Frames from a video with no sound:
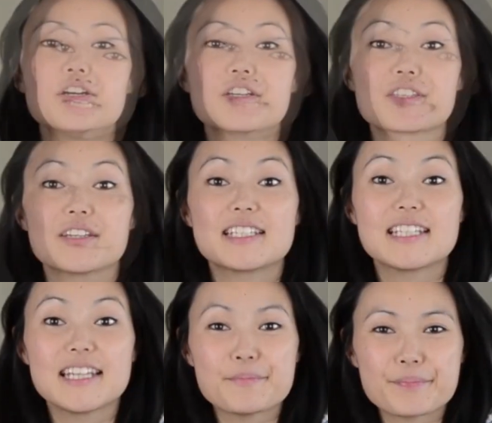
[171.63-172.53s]
So
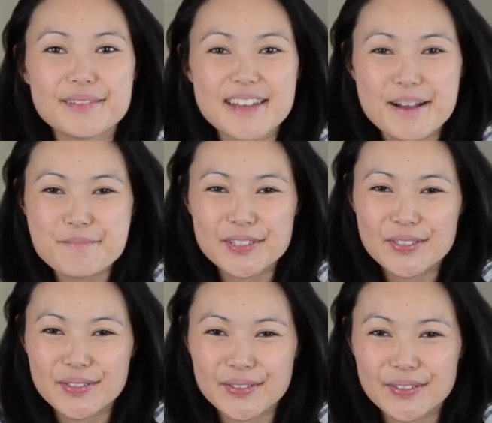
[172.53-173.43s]
tip number
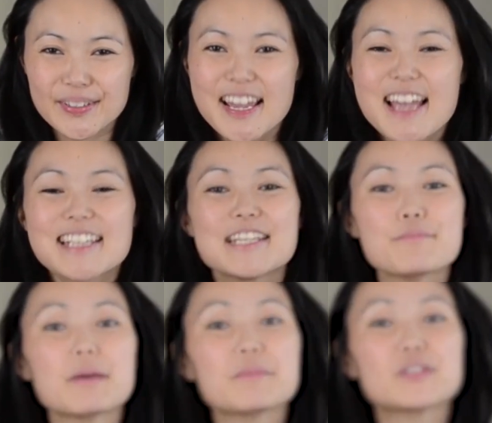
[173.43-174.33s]
two
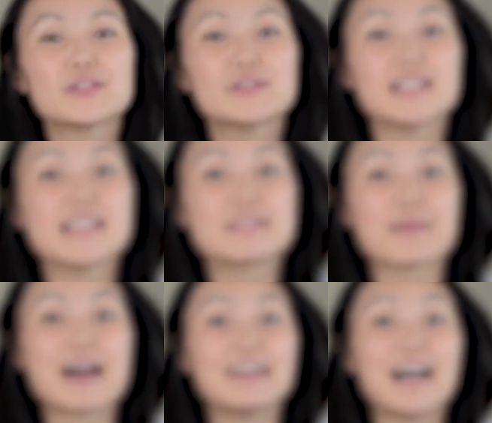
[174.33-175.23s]
is
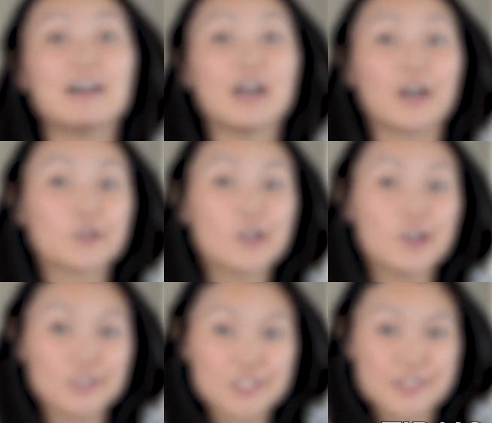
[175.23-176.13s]
about our
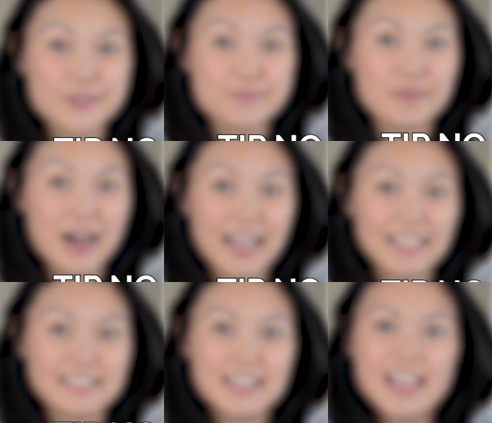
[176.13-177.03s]
unconscious
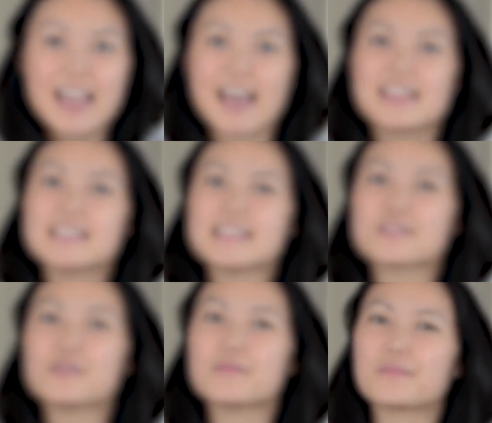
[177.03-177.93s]
mind. And this is
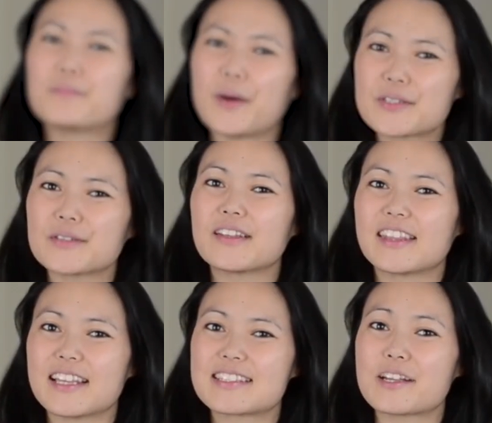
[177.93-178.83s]
most of the
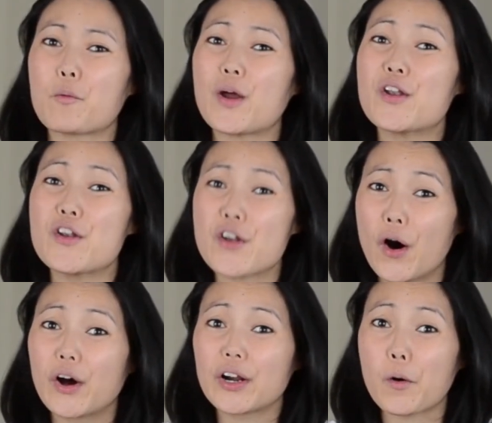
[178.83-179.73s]
things that we're
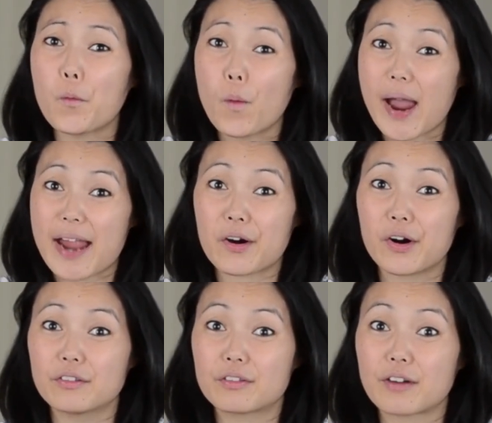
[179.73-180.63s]
not aware
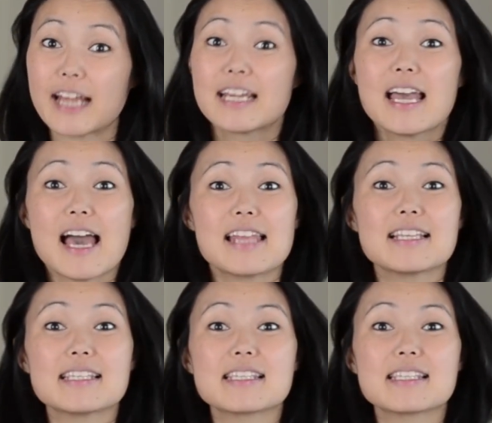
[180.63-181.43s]
of, right? And this